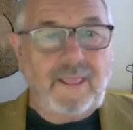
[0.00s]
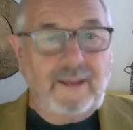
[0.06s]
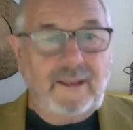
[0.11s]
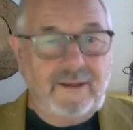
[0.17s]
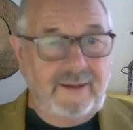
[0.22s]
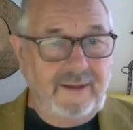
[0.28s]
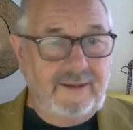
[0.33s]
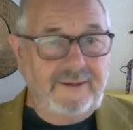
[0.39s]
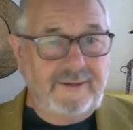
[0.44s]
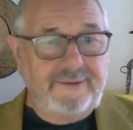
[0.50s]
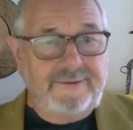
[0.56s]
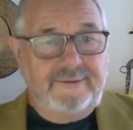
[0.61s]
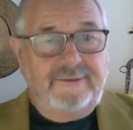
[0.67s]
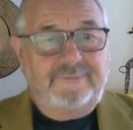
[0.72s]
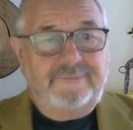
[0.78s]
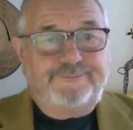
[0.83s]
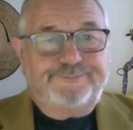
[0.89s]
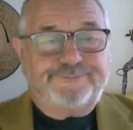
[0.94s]

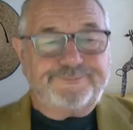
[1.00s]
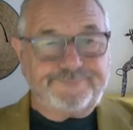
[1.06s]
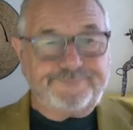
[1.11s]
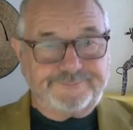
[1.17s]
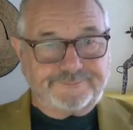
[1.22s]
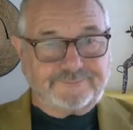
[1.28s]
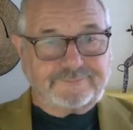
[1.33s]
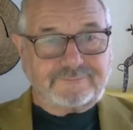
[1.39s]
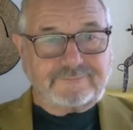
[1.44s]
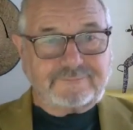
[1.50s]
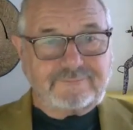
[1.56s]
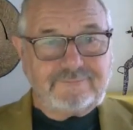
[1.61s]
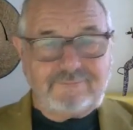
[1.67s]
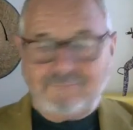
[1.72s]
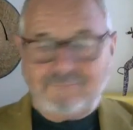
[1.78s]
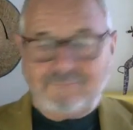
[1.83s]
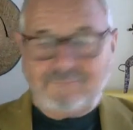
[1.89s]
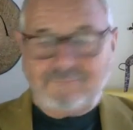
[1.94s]
and
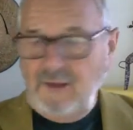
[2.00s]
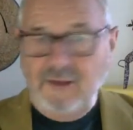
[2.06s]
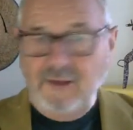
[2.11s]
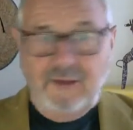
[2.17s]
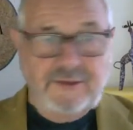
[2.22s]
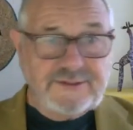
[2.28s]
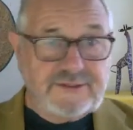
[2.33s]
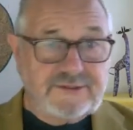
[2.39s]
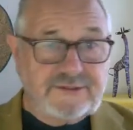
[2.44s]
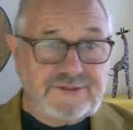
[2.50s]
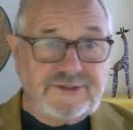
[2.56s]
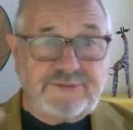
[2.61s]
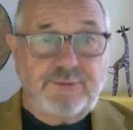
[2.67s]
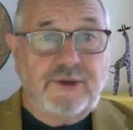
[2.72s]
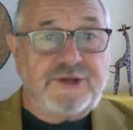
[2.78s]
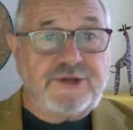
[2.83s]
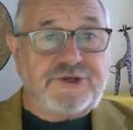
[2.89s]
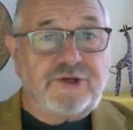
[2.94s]
it's just
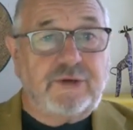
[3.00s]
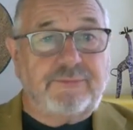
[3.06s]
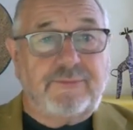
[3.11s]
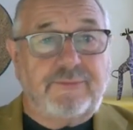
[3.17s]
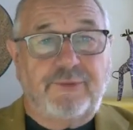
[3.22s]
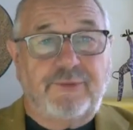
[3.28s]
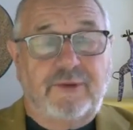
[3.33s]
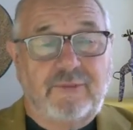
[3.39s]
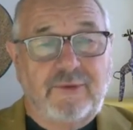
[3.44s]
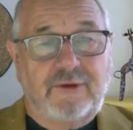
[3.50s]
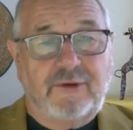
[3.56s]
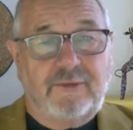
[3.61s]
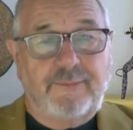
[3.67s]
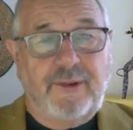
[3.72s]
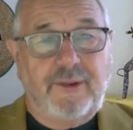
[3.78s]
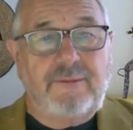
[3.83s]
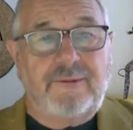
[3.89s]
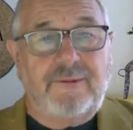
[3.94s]
my job to put them onto
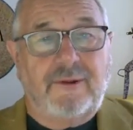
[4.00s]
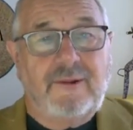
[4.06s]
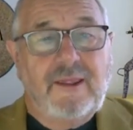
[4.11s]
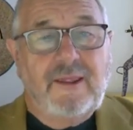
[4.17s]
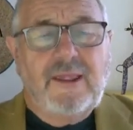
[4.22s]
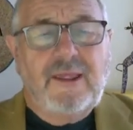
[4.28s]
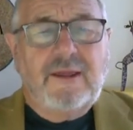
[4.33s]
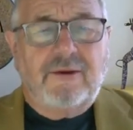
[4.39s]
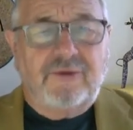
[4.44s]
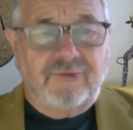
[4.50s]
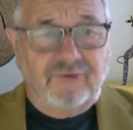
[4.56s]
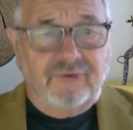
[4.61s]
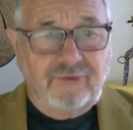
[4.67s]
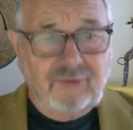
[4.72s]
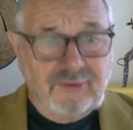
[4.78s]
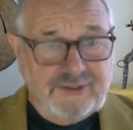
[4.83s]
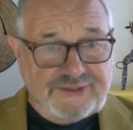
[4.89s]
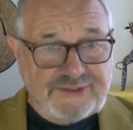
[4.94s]
paper, because there's
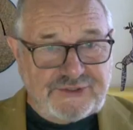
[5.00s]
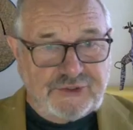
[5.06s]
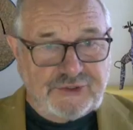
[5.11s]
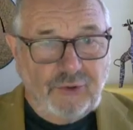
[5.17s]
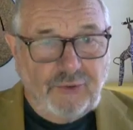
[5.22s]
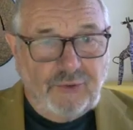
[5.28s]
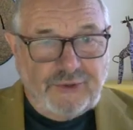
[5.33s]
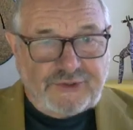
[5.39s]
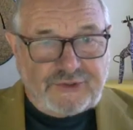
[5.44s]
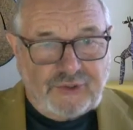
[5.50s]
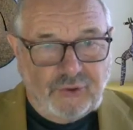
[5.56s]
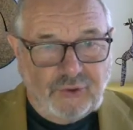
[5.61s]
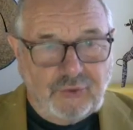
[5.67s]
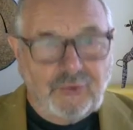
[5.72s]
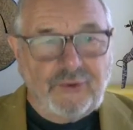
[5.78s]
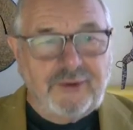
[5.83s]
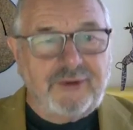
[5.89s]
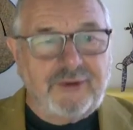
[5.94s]
all these stories
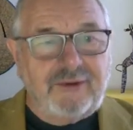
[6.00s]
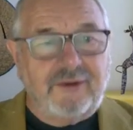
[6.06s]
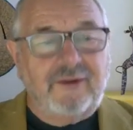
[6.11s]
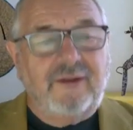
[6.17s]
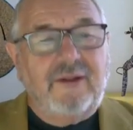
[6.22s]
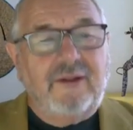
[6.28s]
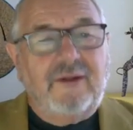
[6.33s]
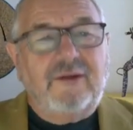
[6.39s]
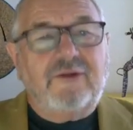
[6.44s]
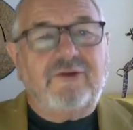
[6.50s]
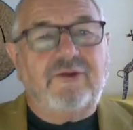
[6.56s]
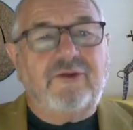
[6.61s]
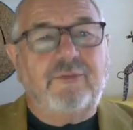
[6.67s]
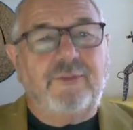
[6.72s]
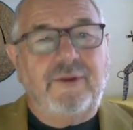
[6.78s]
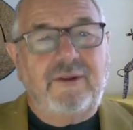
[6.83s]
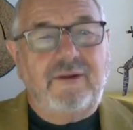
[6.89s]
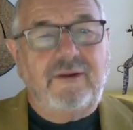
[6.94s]
calling to
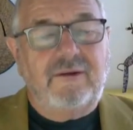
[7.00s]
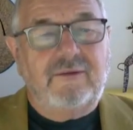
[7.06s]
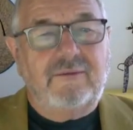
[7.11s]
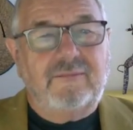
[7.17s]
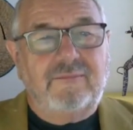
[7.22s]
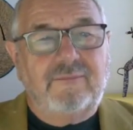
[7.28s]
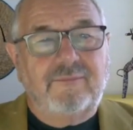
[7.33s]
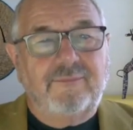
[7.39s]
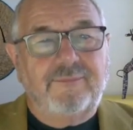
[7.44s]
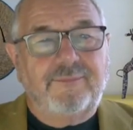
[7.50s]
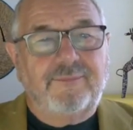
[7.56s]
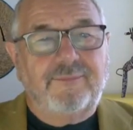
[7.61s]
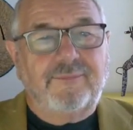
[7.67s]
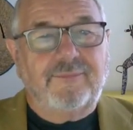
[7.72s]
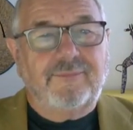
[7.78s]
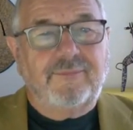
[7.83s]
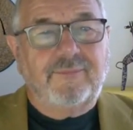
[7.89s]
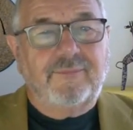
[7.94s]
be
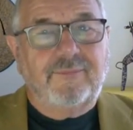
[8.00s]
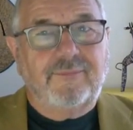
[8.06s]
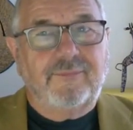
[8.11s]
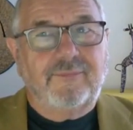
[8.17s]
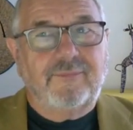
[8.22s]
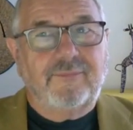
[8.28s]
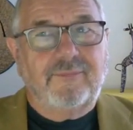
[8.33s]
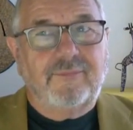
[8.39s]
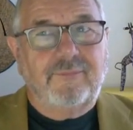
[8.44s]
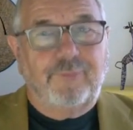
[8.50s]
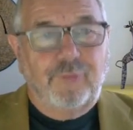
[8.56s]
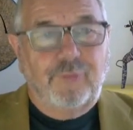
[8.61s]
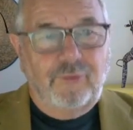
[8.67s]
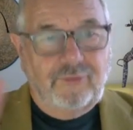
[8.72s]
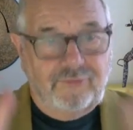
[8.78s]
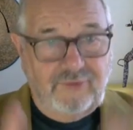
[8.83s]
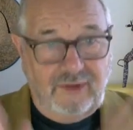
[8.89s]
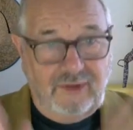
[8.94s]

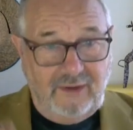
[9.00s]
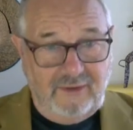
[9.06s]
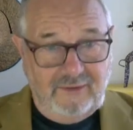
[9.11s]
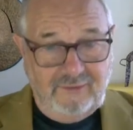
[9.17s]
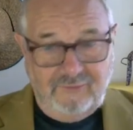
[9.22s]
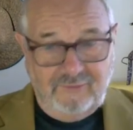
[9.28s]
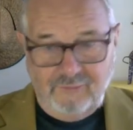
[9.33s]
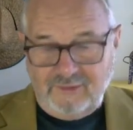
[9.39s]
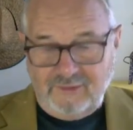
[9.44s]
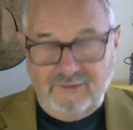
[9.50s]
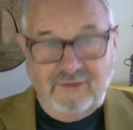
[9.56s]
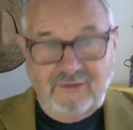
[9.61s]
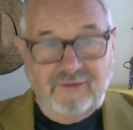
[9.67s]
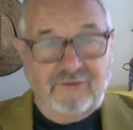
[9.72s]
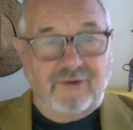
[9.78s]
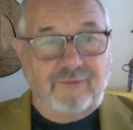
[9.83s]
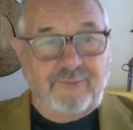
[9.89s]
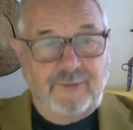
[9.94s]
brought down and written, and
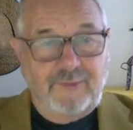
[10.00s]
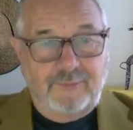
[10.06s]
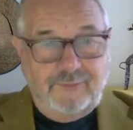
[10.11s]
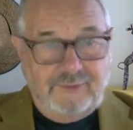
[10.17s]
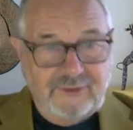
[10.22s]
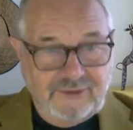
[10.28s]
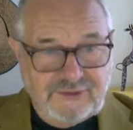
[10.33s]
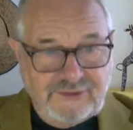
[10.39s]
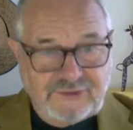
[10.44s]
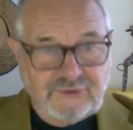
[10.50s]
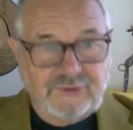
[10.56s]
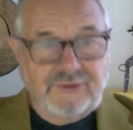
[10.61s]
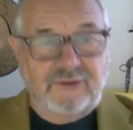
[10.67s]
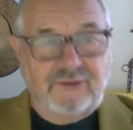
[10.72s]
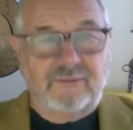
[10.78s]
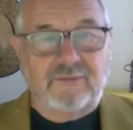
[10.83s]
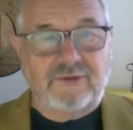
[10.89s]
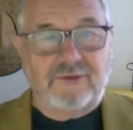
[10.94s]
so people can enjoy
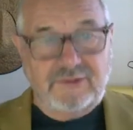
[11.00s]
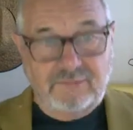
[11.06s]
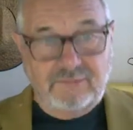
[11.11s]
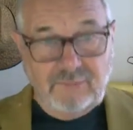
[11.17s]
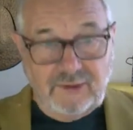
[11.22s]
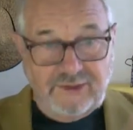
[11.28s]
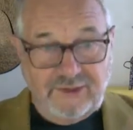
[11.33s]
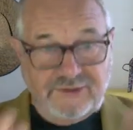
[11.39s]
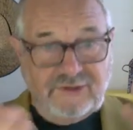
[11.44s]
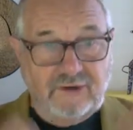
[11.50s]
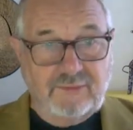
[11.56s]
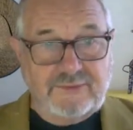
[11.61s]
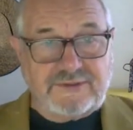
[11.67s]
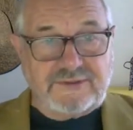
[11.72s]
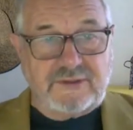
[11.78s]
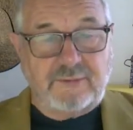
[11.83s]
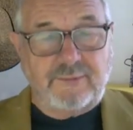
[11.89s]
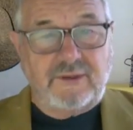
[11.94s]
them. And so my job
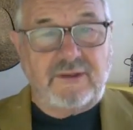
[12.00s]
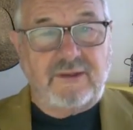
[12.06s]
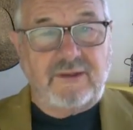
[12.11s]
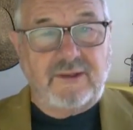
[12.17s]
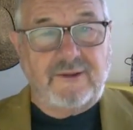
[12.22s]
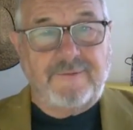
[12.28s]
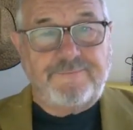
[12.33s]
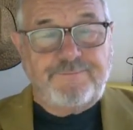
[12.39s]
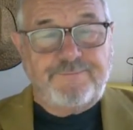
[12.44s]
is to be the